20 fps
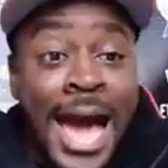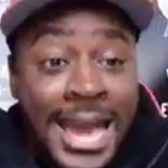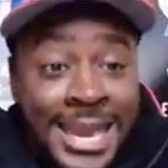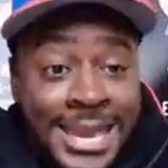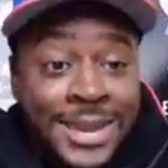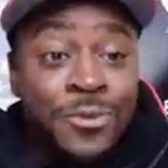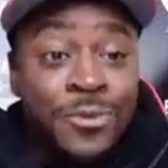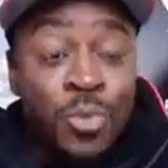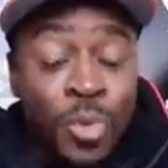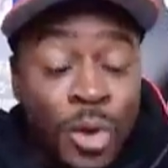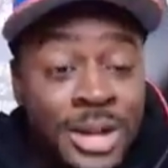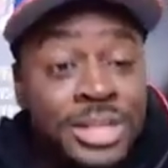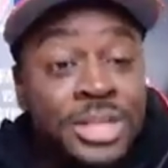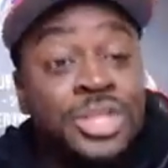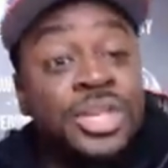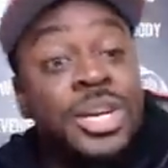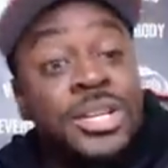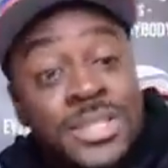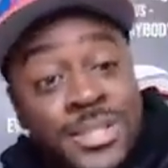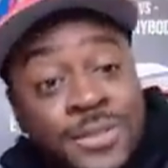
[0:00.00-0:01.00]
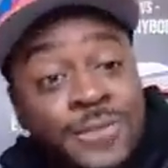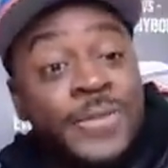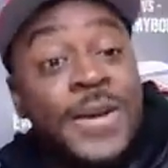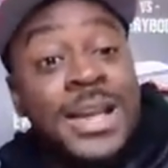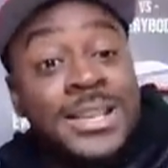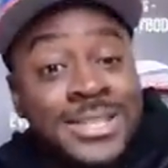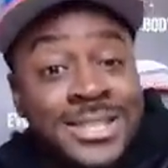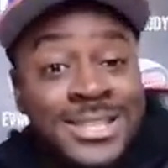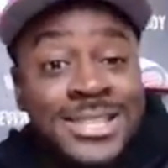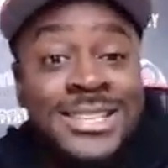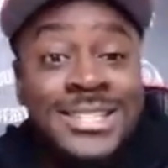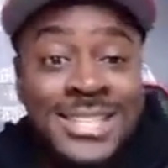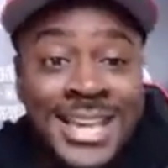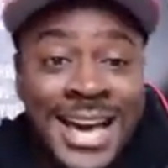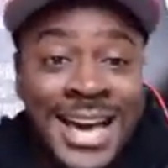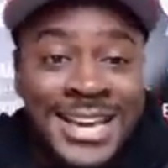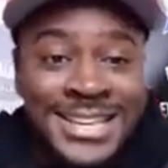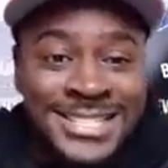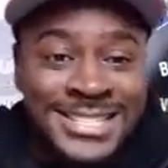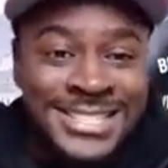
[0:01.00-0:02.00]
I can run just past these
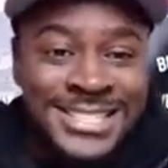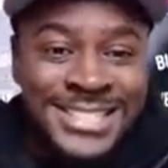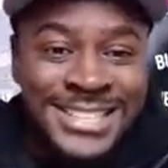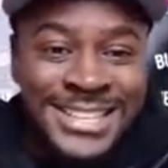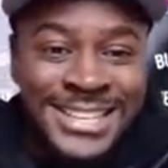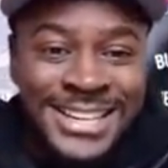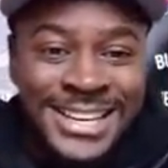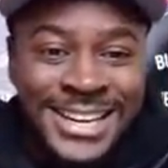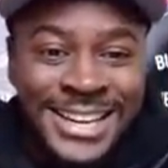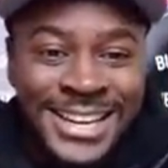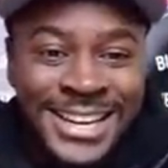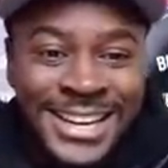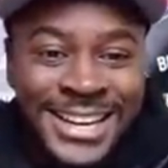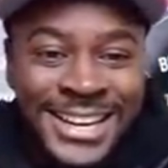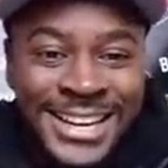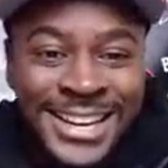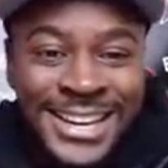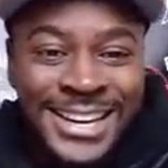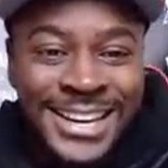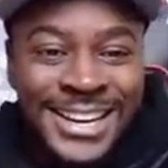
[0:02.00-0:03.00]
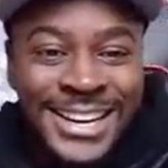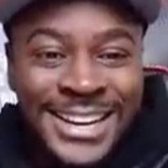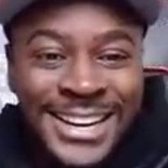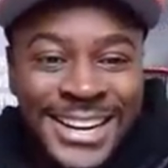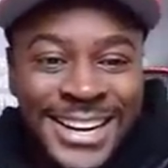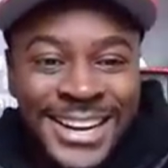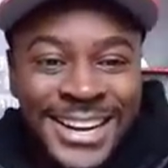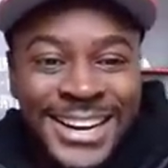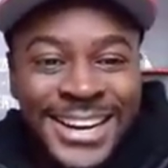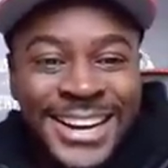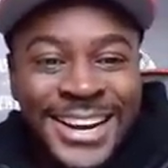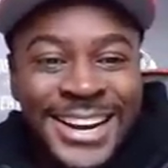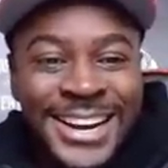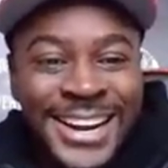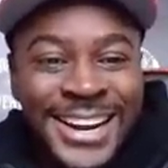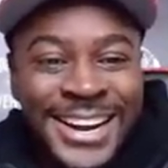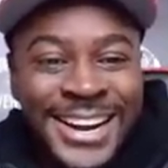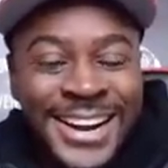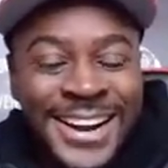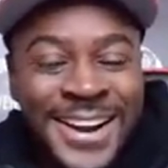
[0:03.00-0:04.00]
guys. Man, it's
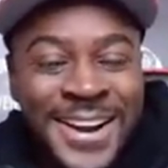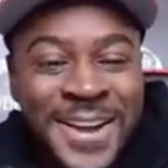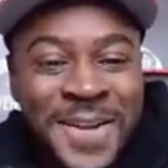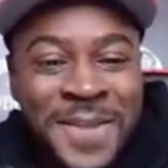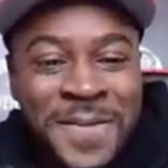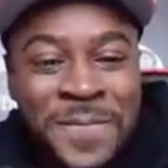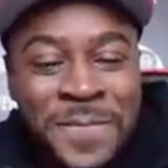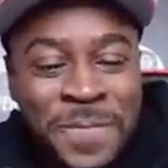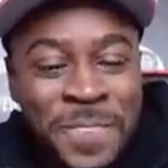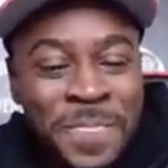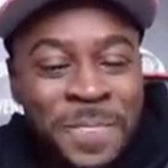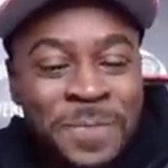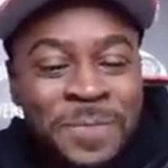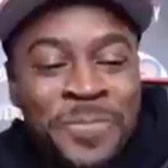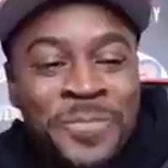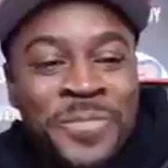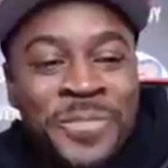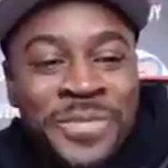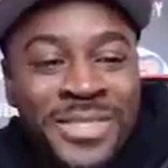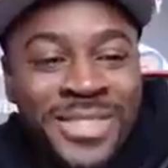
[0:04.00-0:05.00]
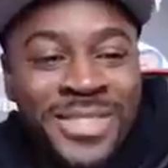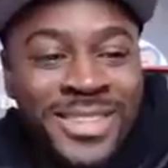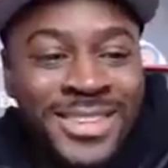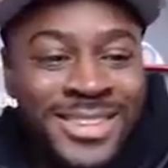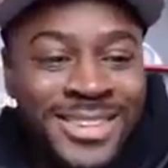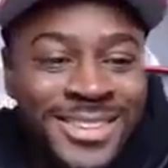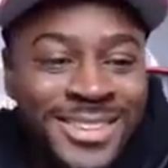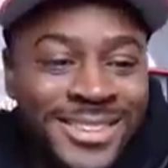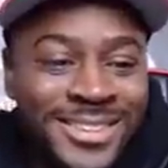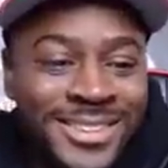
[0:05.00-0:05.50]
hilarious. I mean, honestly, the funniest